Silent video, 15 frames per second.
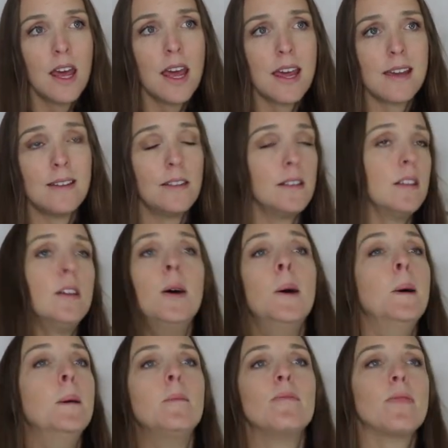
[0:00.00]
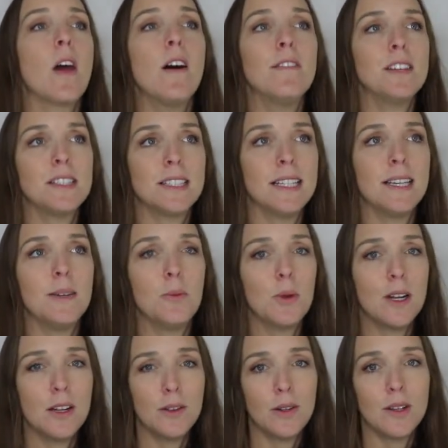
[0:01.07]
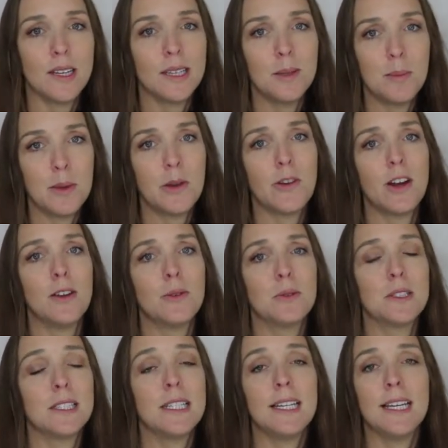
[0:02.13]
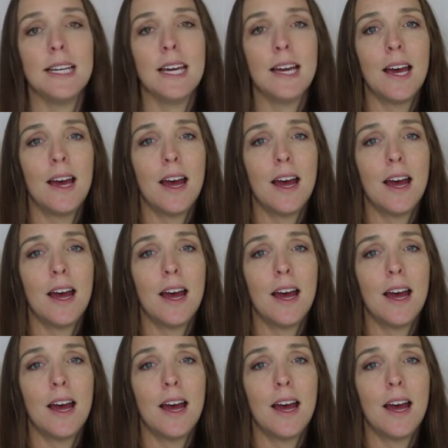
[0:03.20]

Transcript: And obviously when I look in the mirror, I don't see